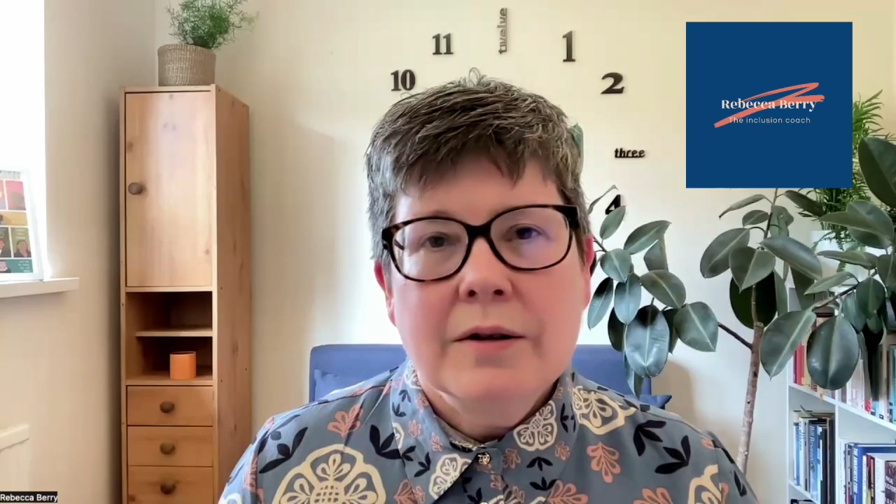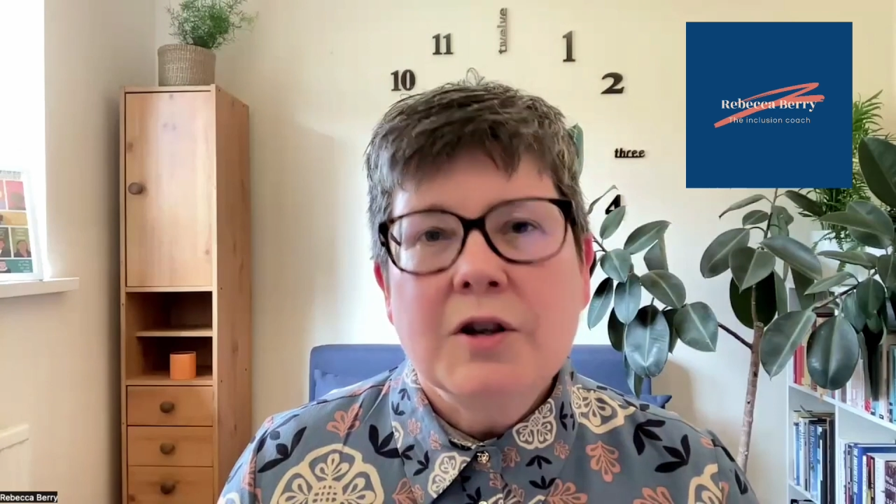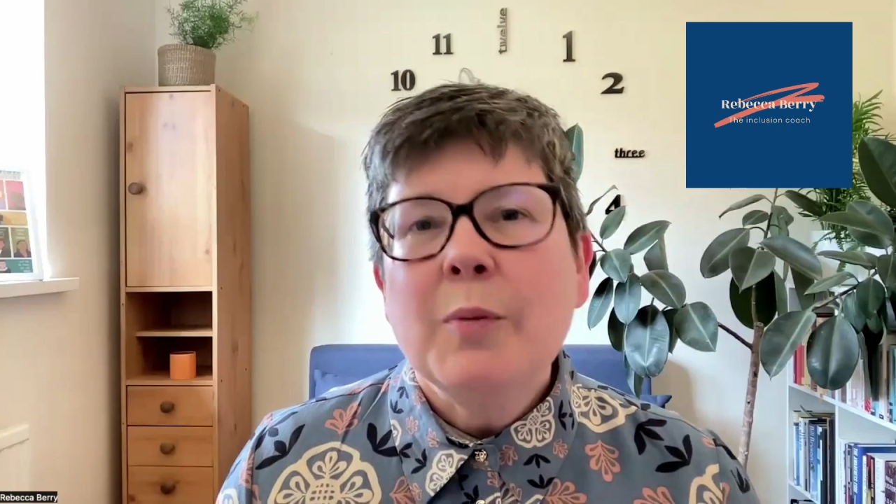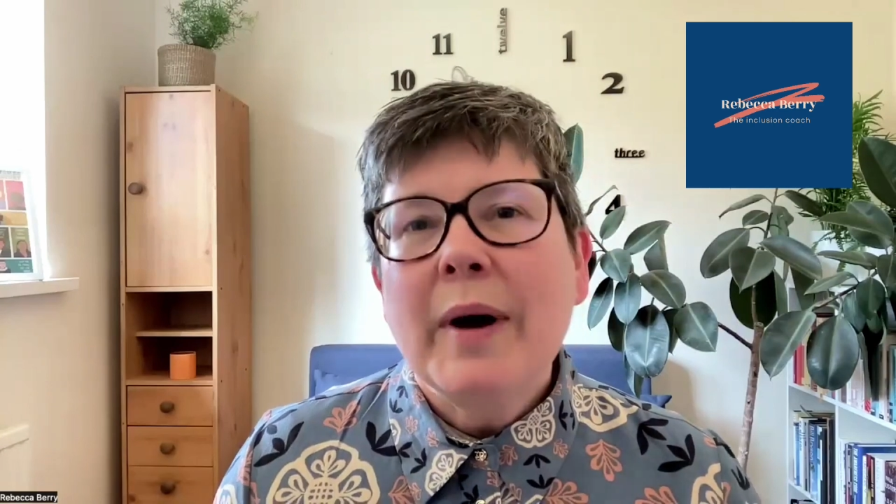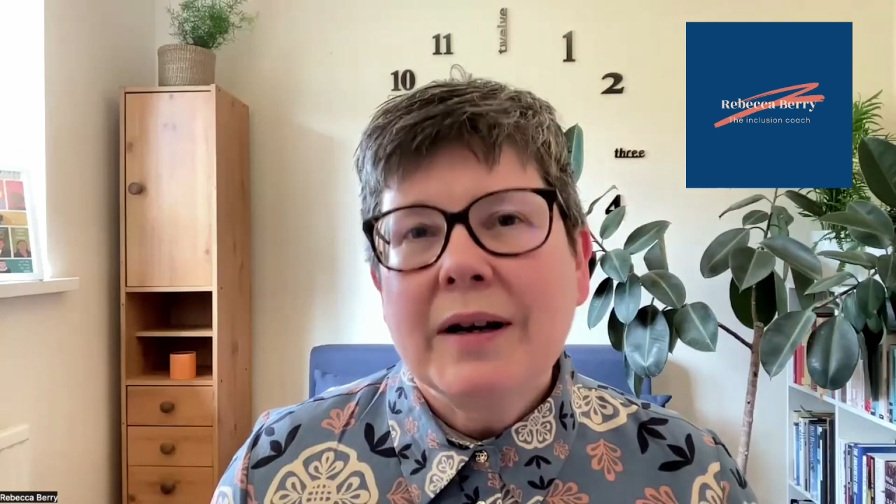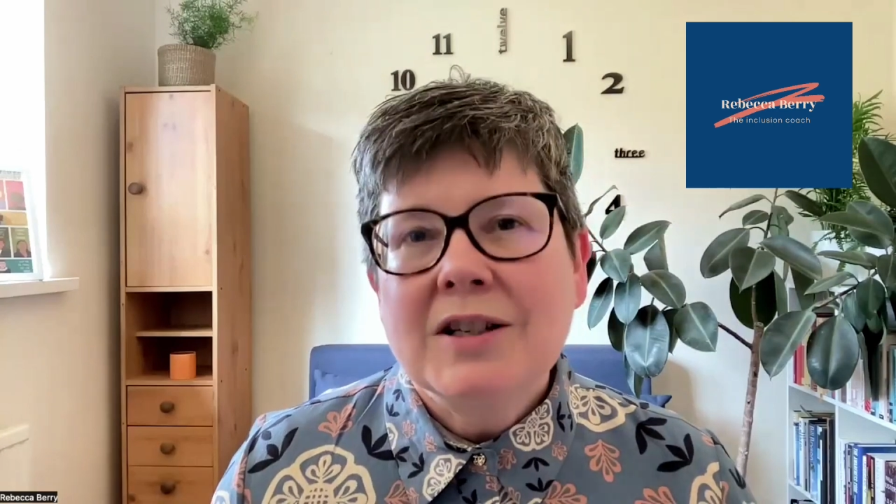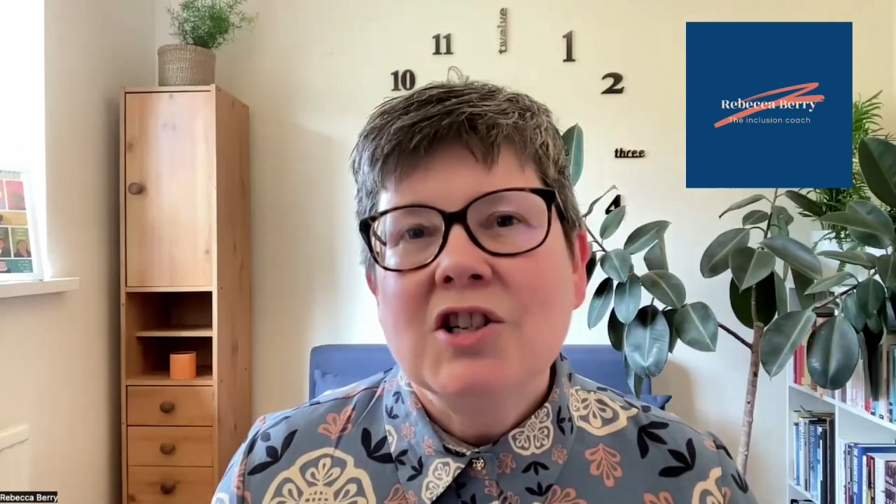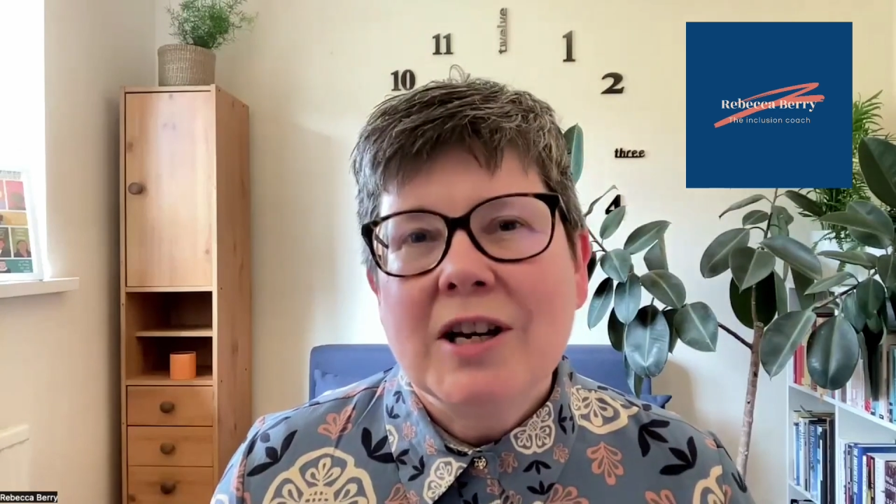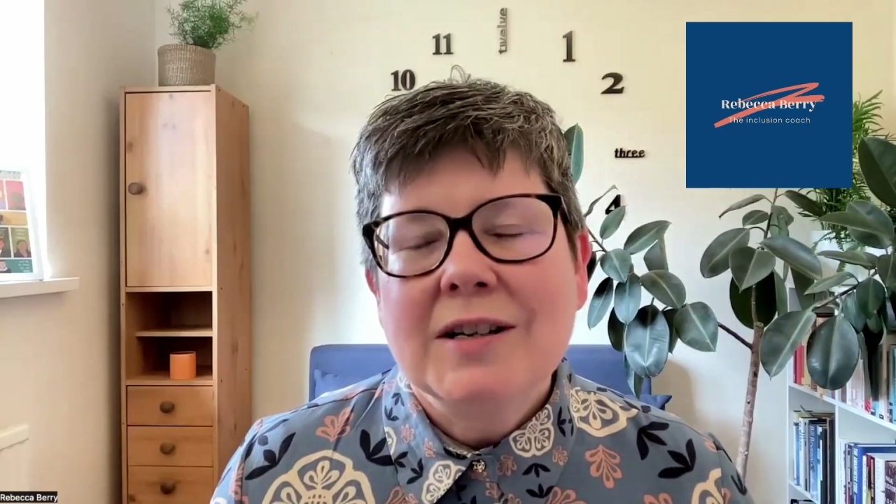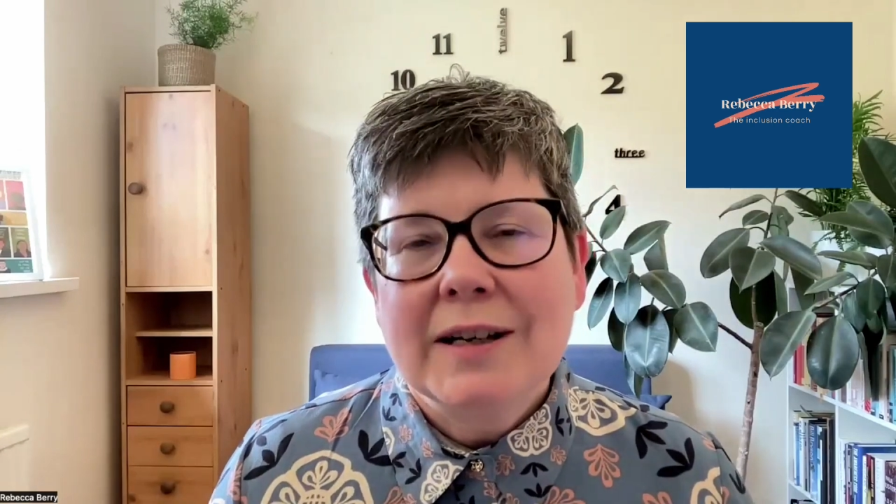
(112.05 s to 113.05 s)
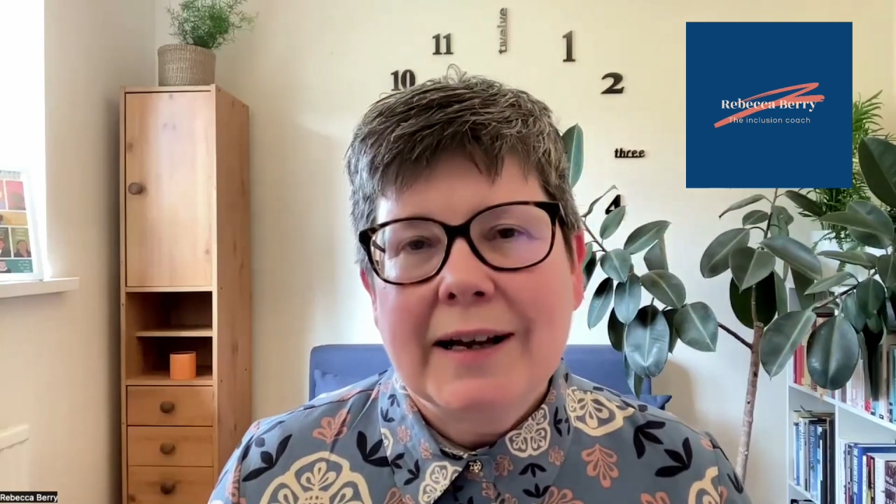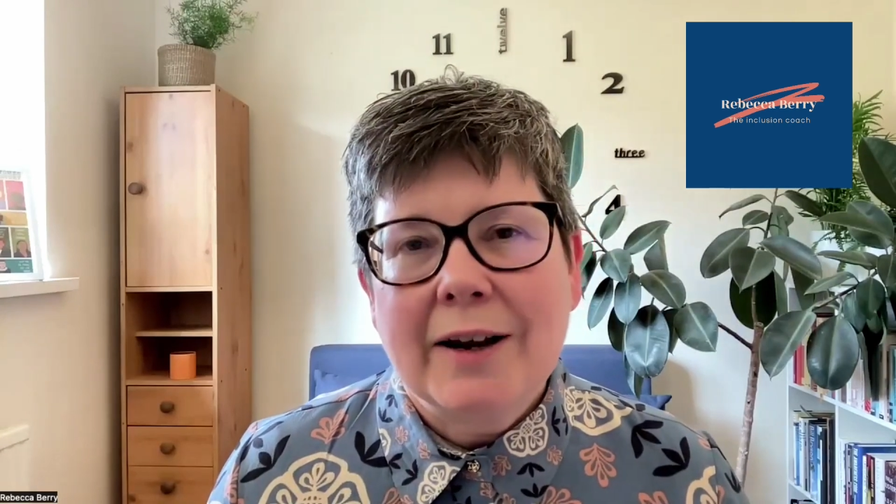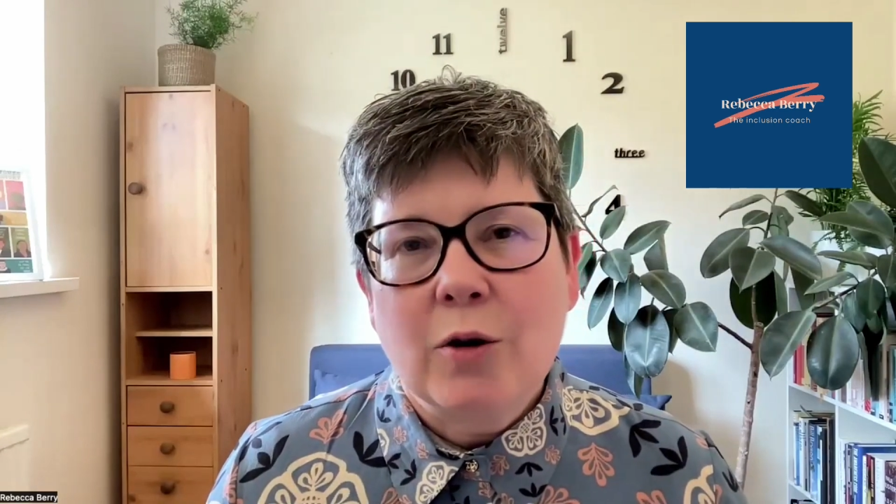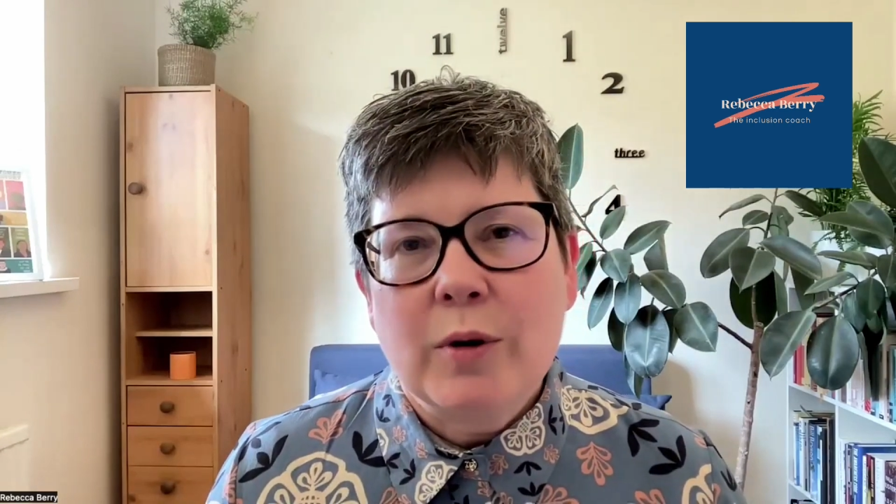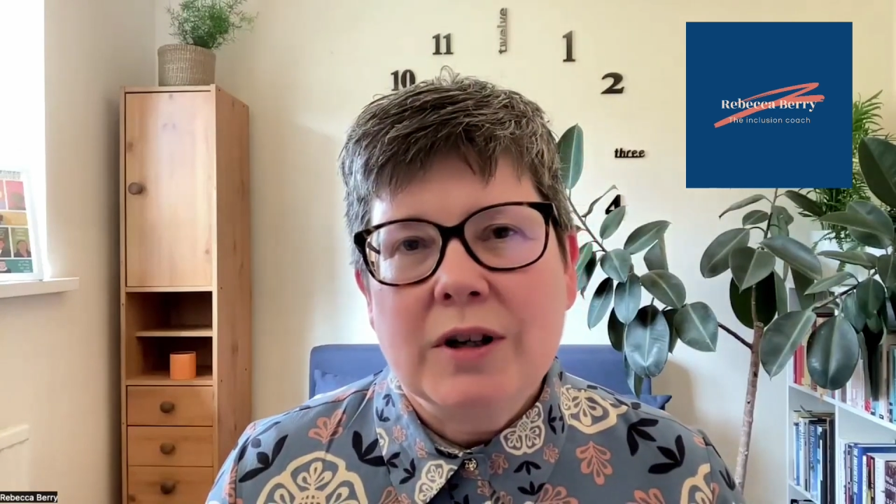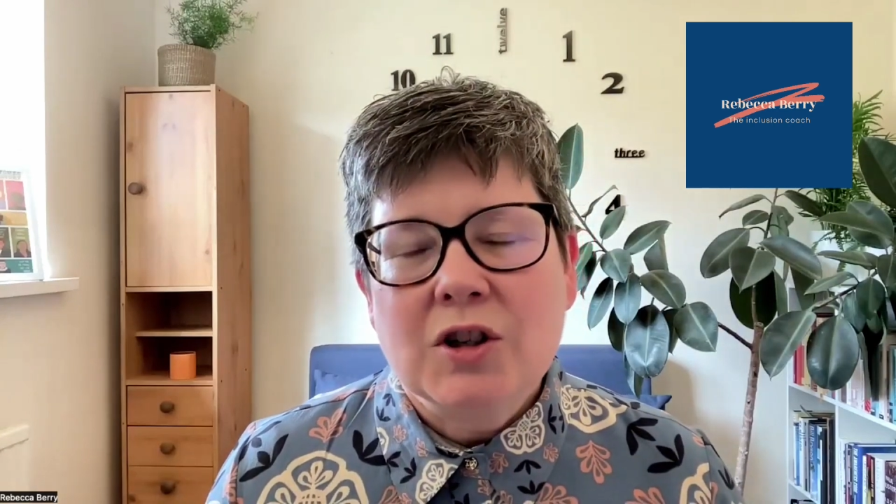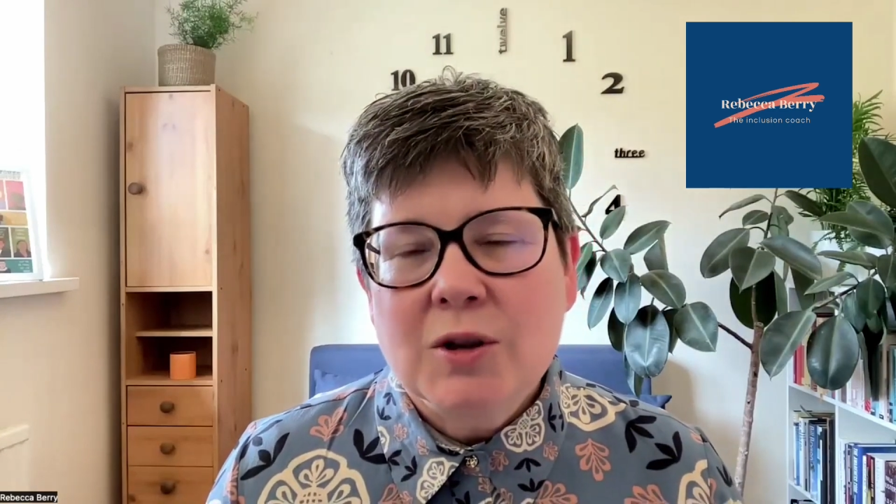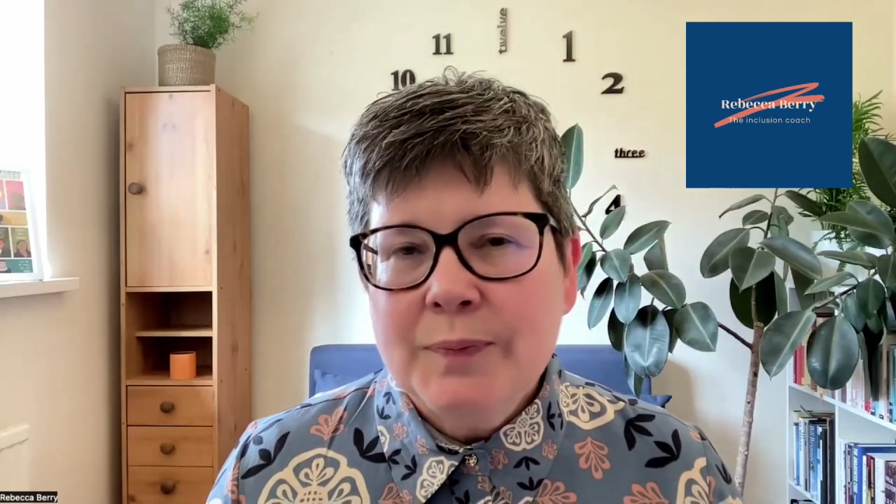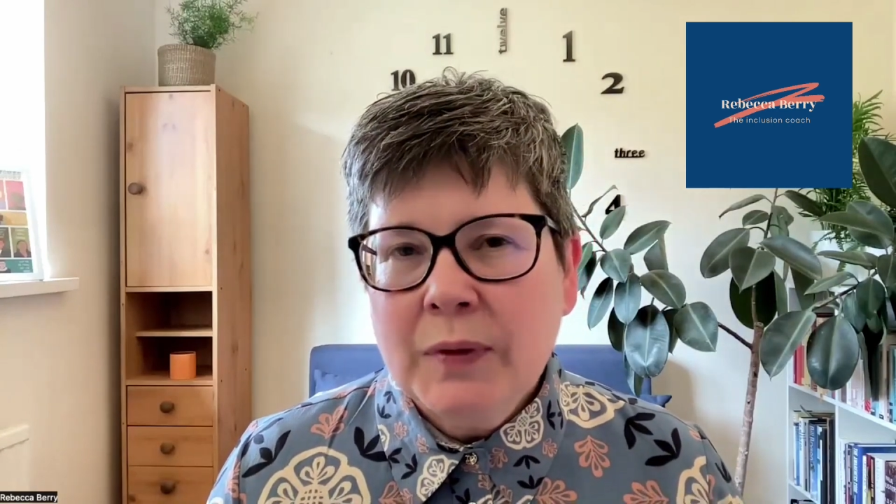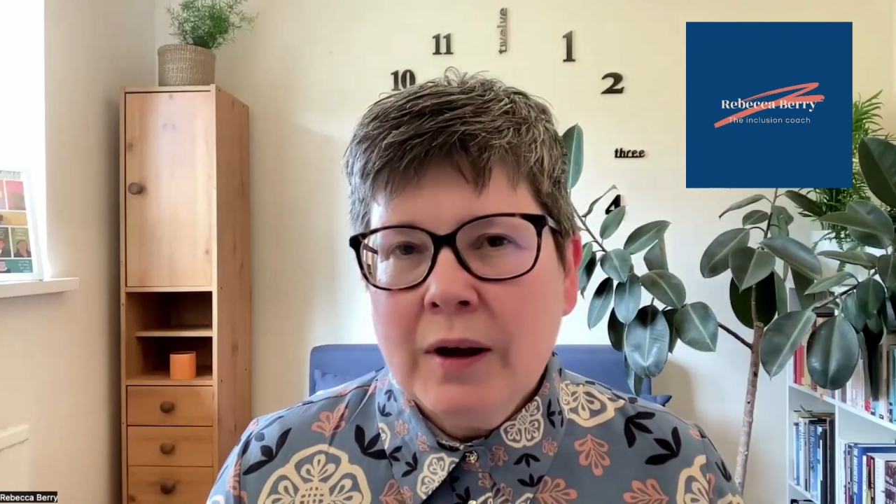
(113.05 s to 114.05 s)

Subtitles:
So back to gendered language.